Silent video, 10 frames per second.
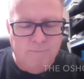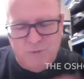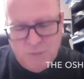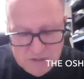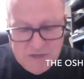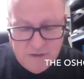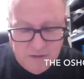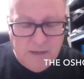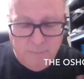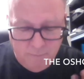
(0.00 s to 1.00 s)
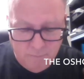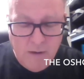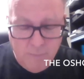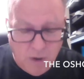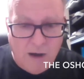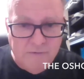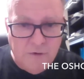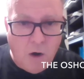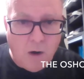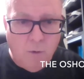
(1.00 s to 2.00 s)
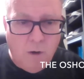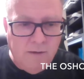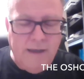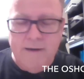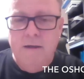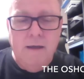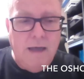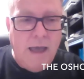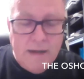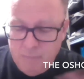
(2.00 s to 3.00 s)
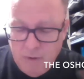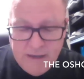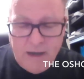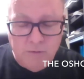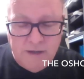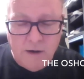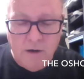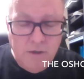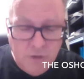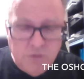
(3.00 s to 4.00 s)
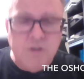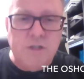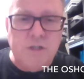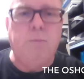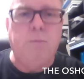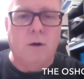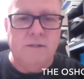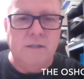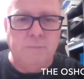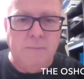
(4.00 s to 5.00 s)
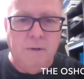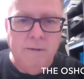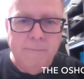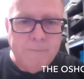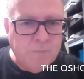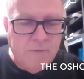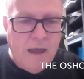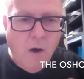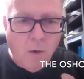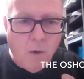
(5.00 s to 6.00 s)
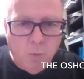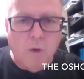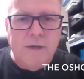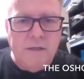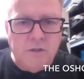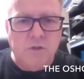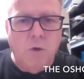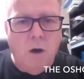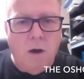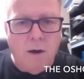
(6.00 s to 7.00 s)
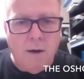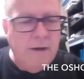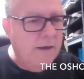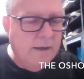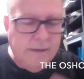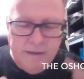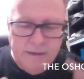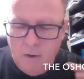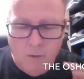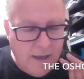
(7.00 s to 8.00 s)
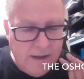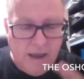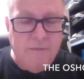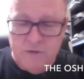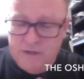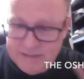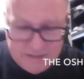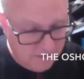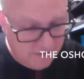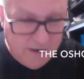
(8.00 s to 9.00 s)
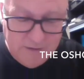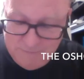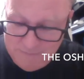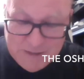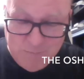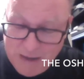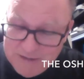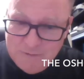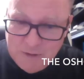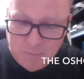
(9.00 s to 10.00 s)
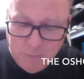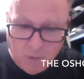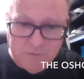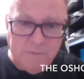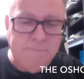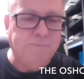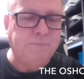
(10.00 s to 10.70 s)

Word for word: specifically proud of the narwhal and anybody out there, you should support these people. Yeah. They are working so hard, you know, and, and it's not expensive to support them.